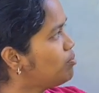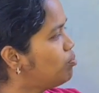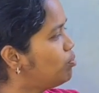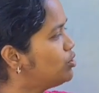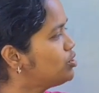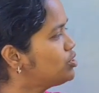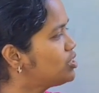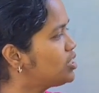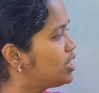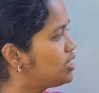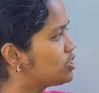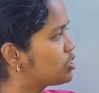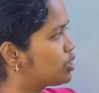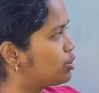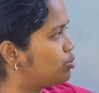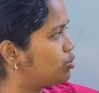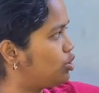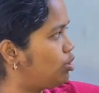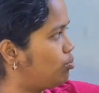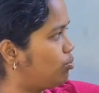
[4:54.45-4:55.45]

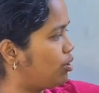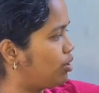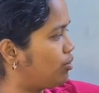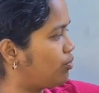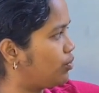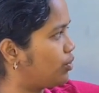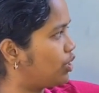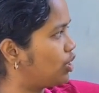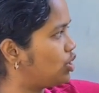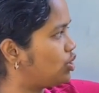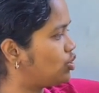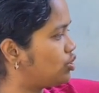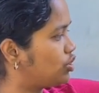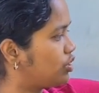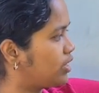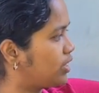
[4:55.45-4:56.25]
post-transcriptional modification: